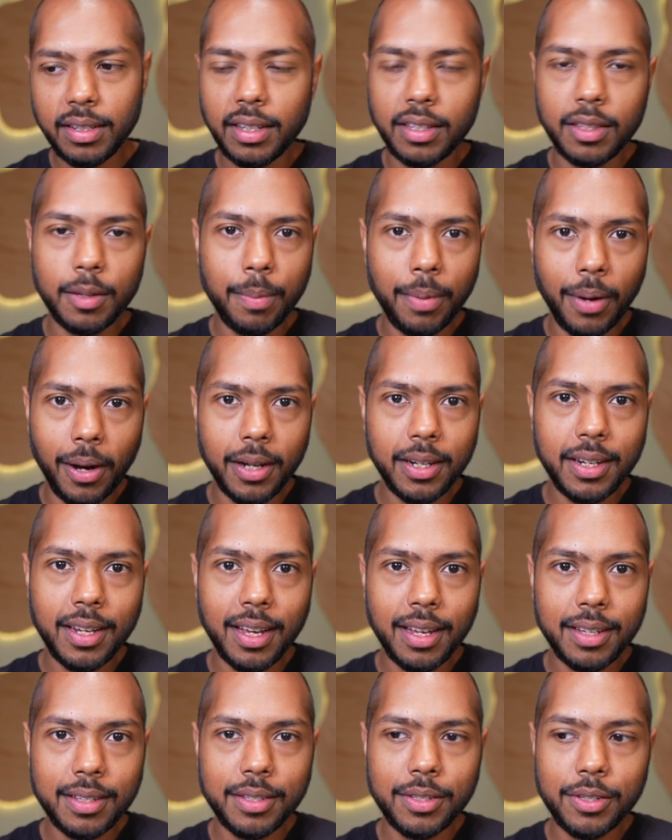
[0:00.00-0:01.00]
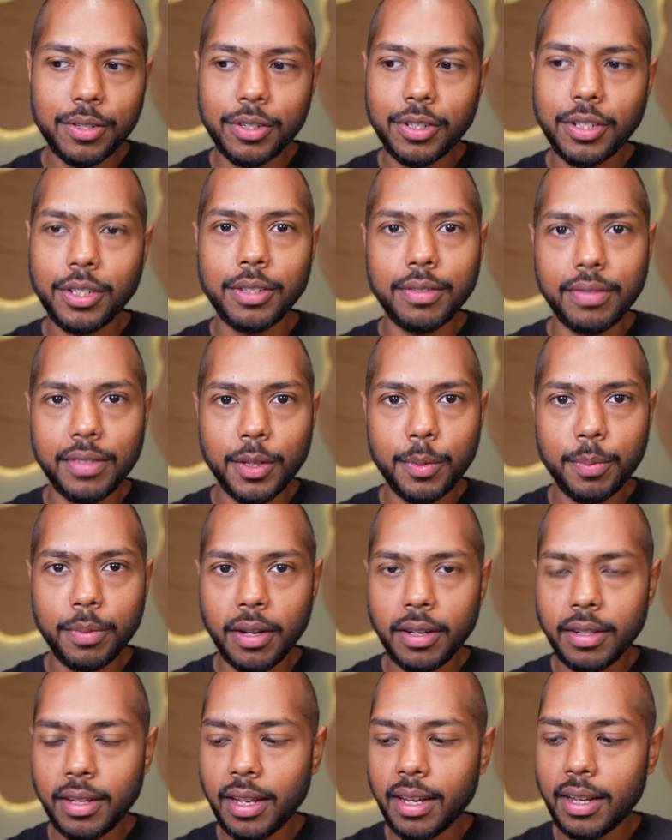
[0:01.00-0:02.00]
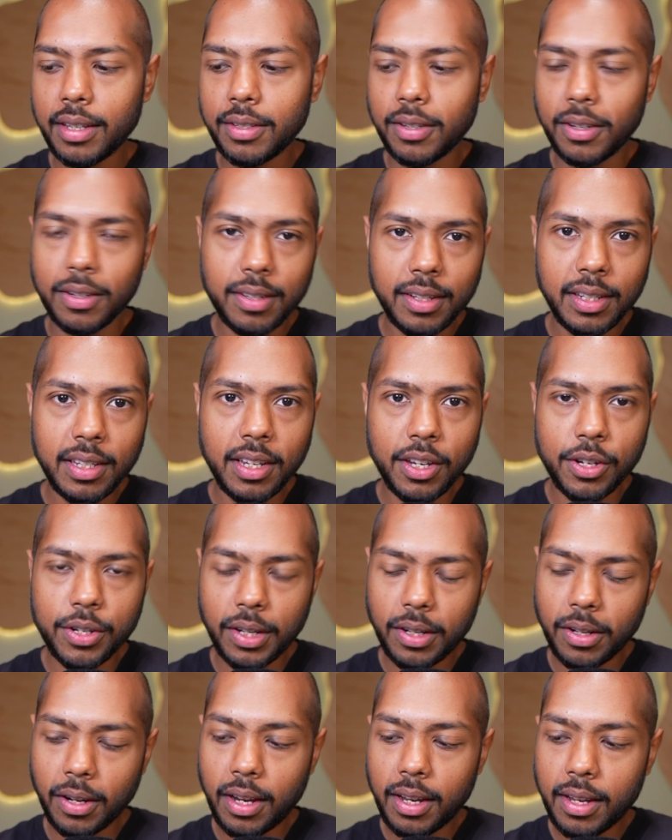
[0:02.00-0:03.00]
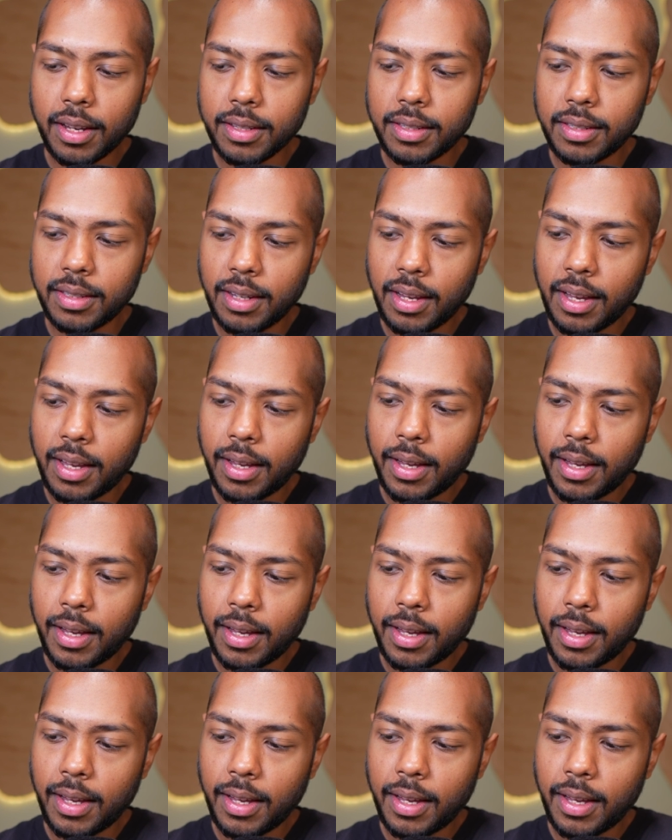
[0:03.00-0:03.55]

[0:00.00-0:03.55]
like the podcast search of this podcast on tej.as,